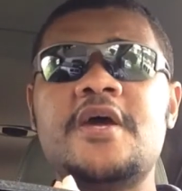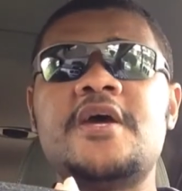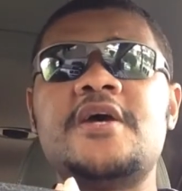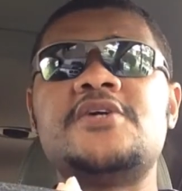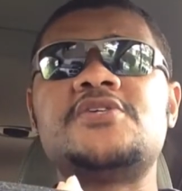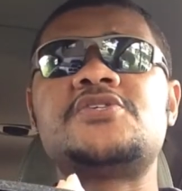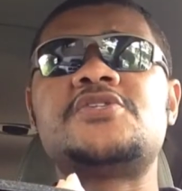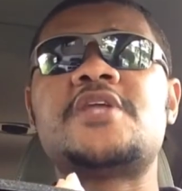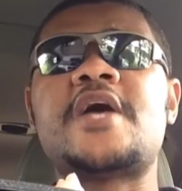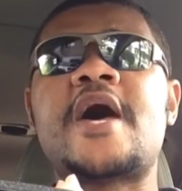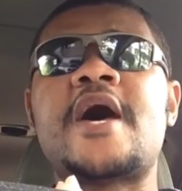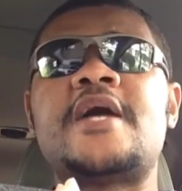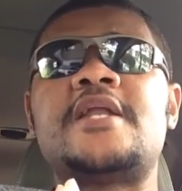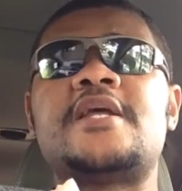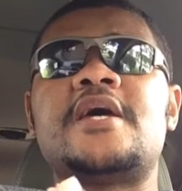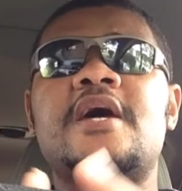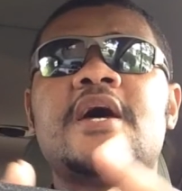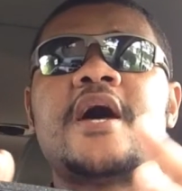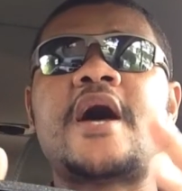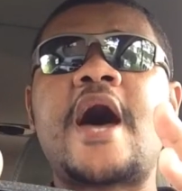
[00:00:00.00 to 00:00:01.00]
is
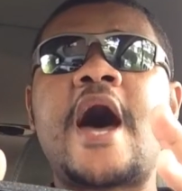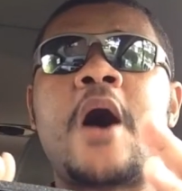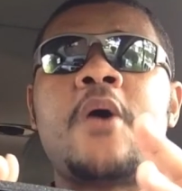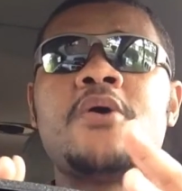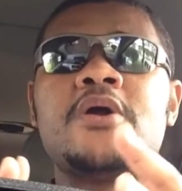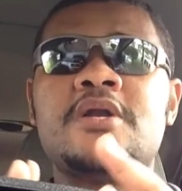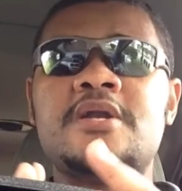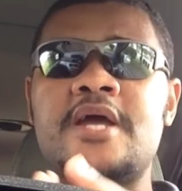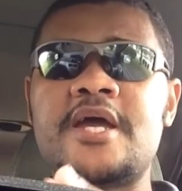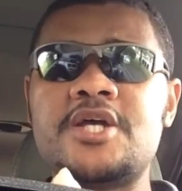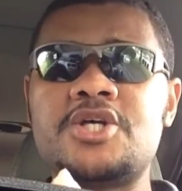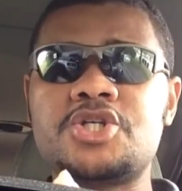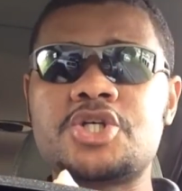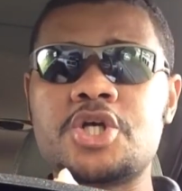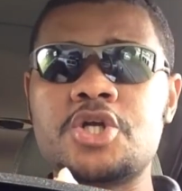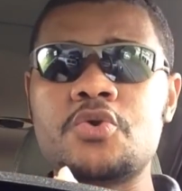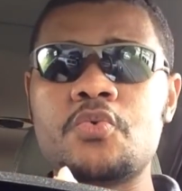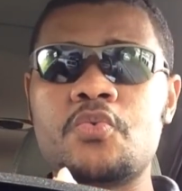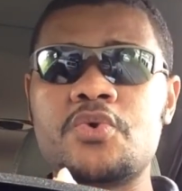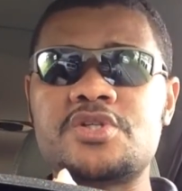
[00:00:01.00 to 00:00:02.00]
that our
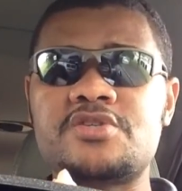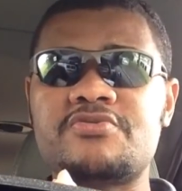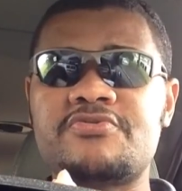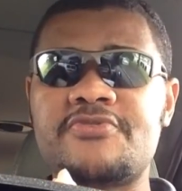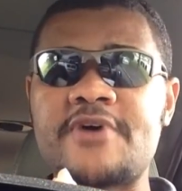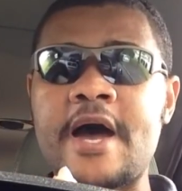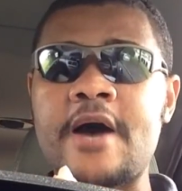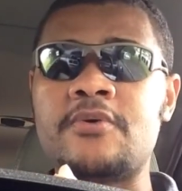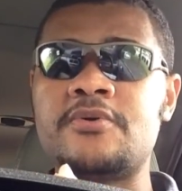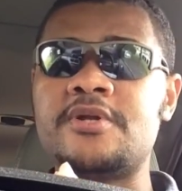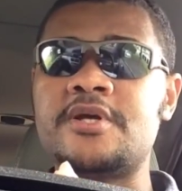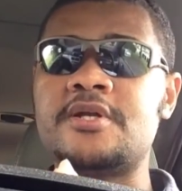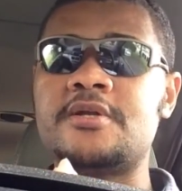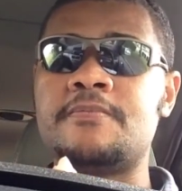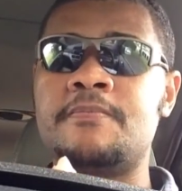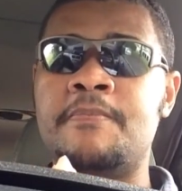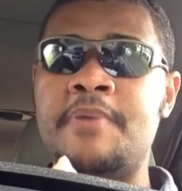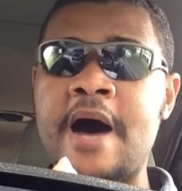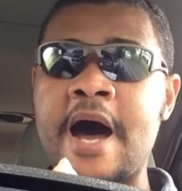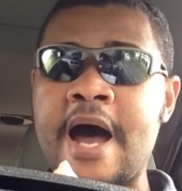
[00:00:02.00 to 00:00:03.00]
nation was
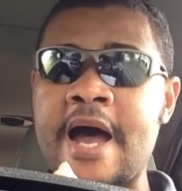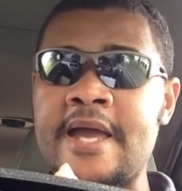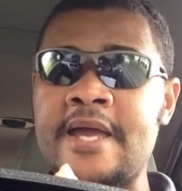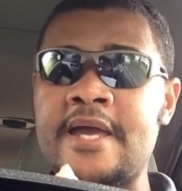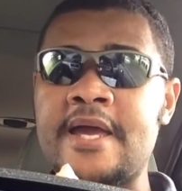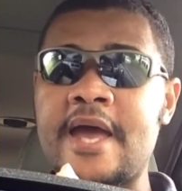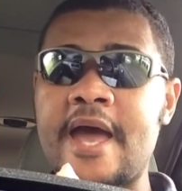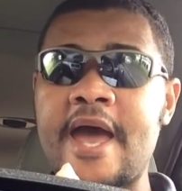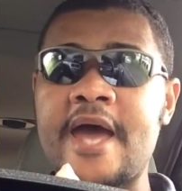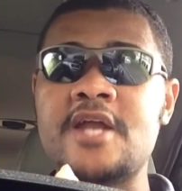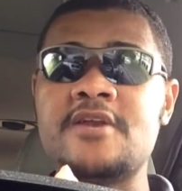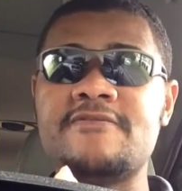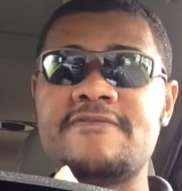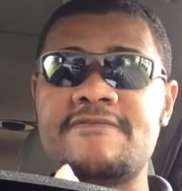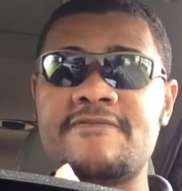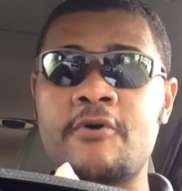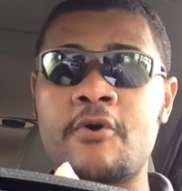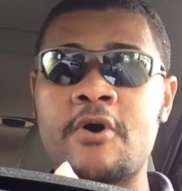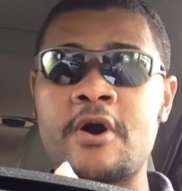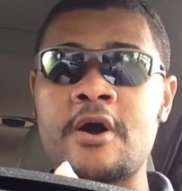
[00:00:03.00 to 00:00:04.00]
founded by and
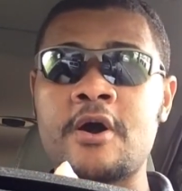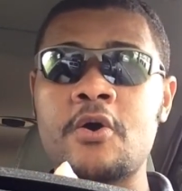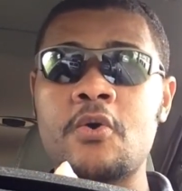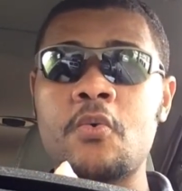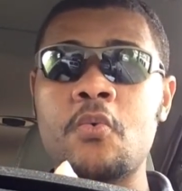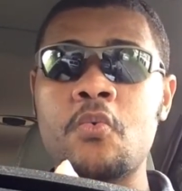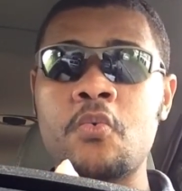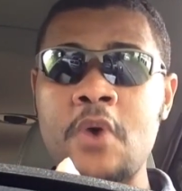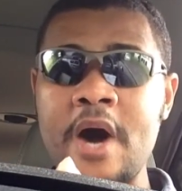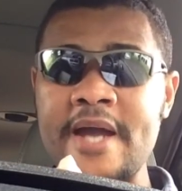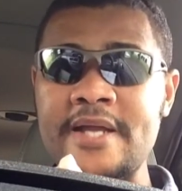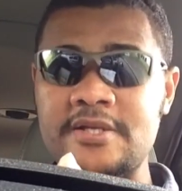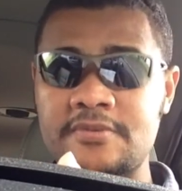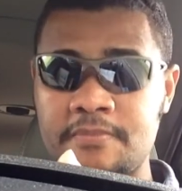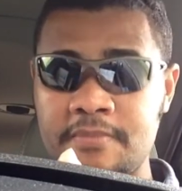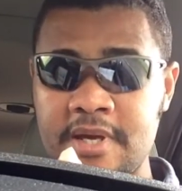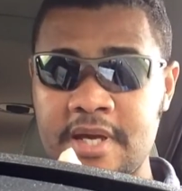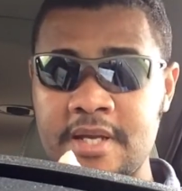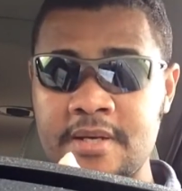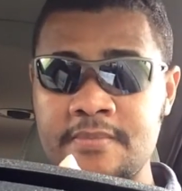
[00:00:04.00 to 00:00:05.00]
for
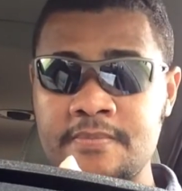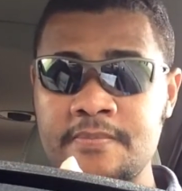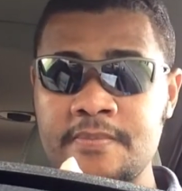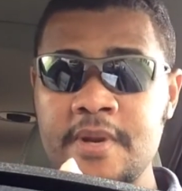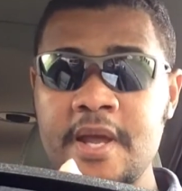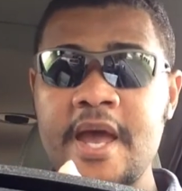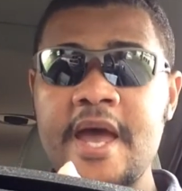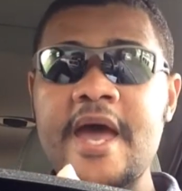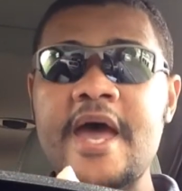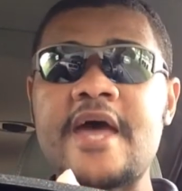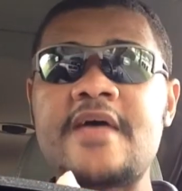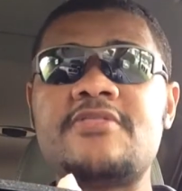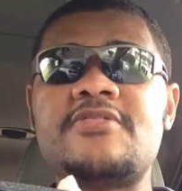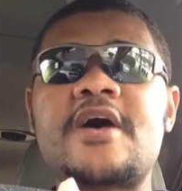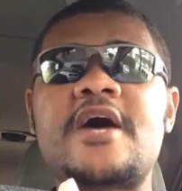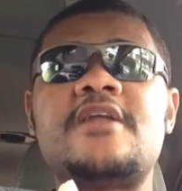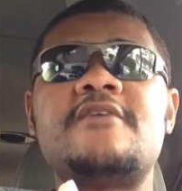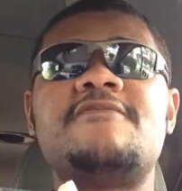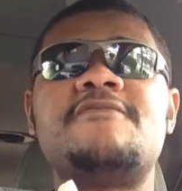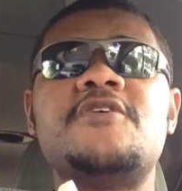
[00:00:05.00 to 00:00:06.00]
white men, and
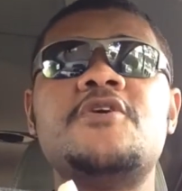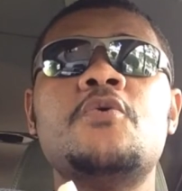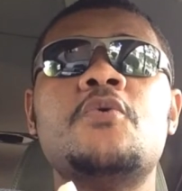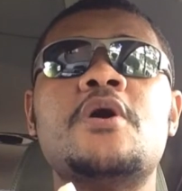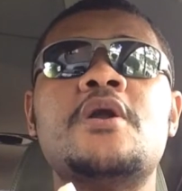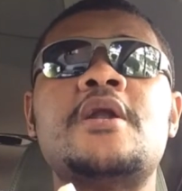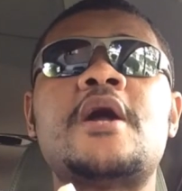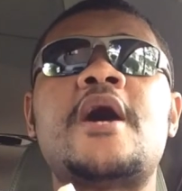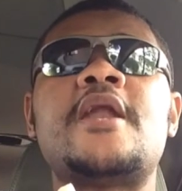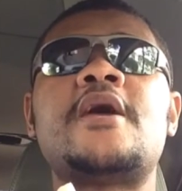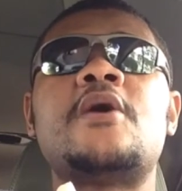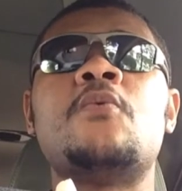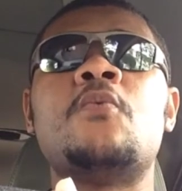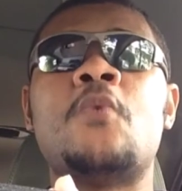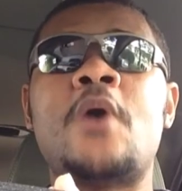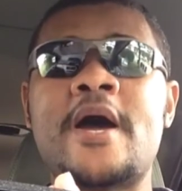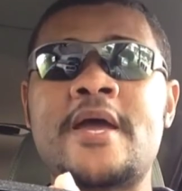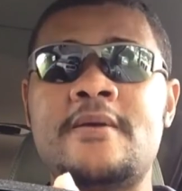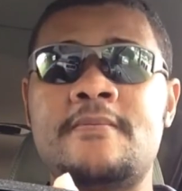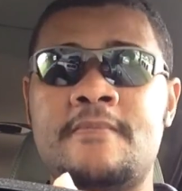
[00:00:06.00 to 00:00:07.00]
that if you are not a
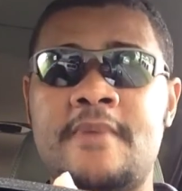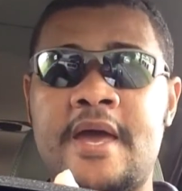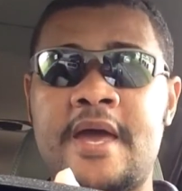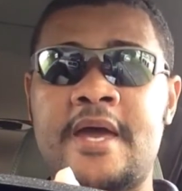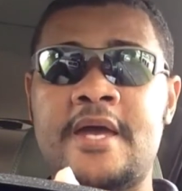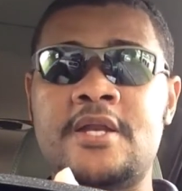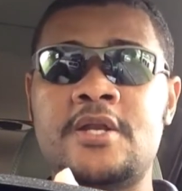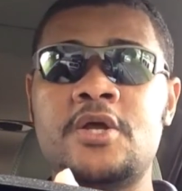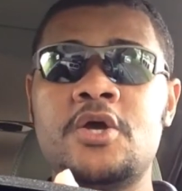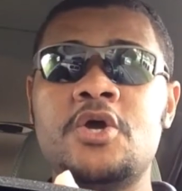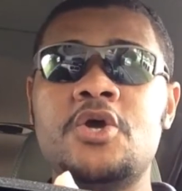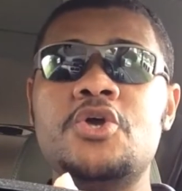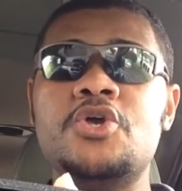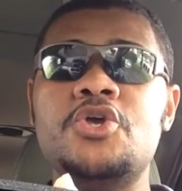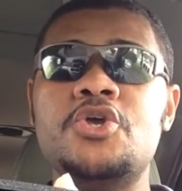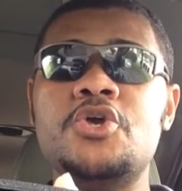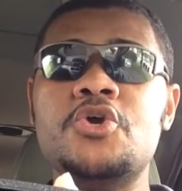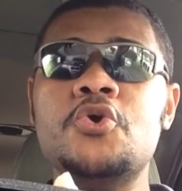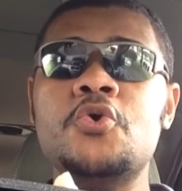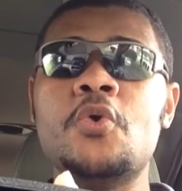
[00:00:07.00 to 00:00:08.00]
white man,
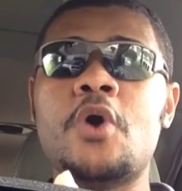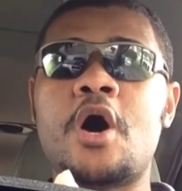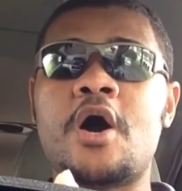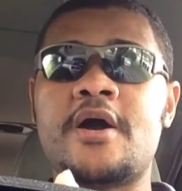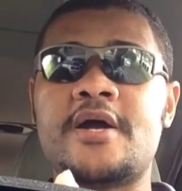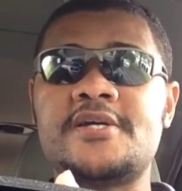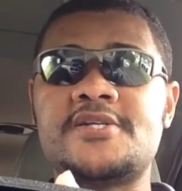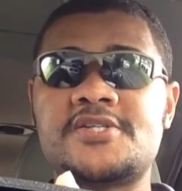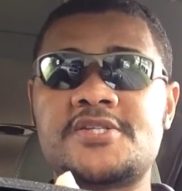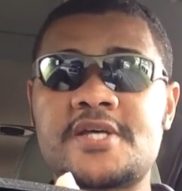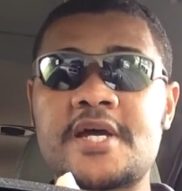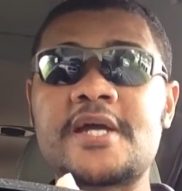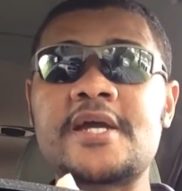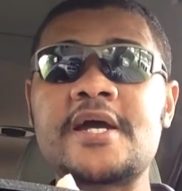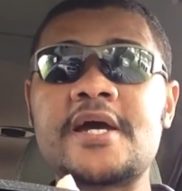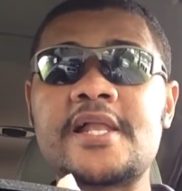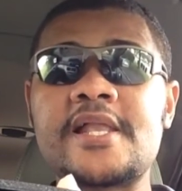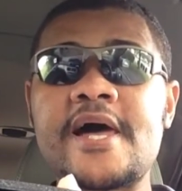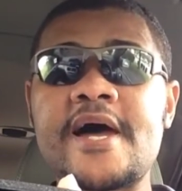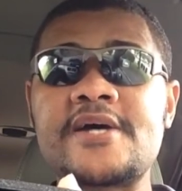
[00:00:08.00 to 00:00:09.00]
you are a
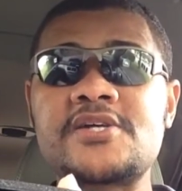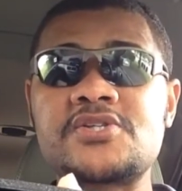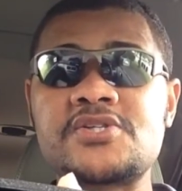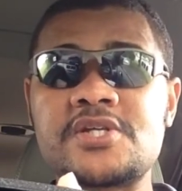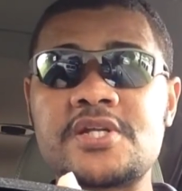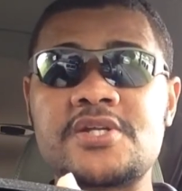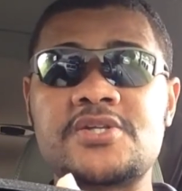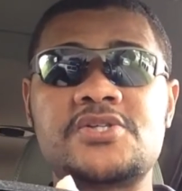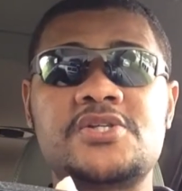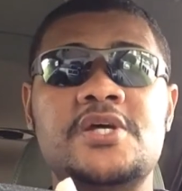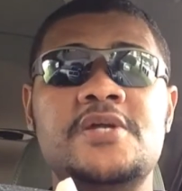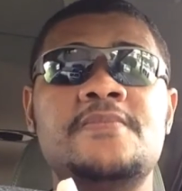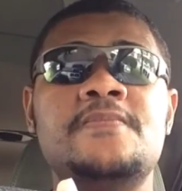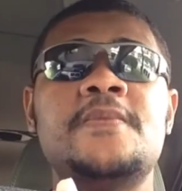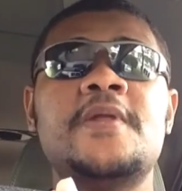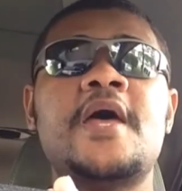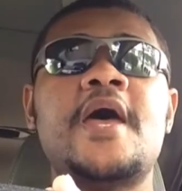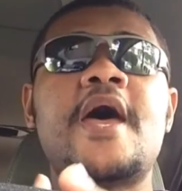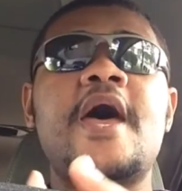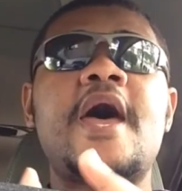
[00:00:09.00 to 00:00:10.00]
second class citizen.